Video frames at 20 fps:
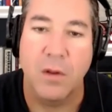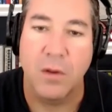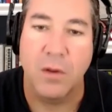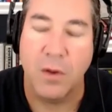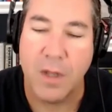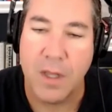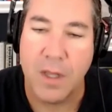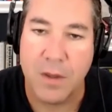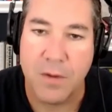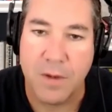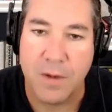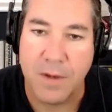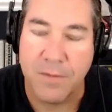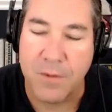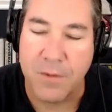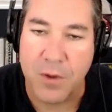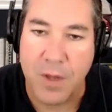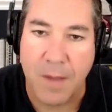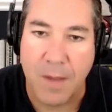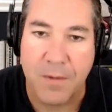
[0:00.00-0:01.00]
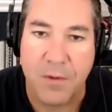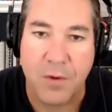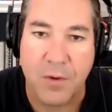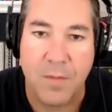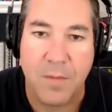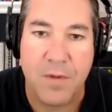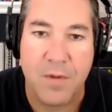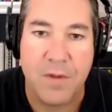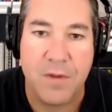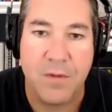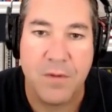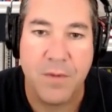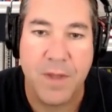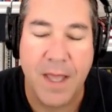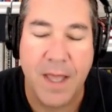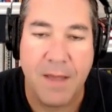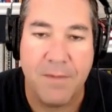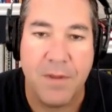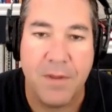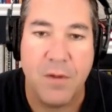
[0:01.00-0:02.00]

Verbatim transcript: Look at the different job descriptions that we have,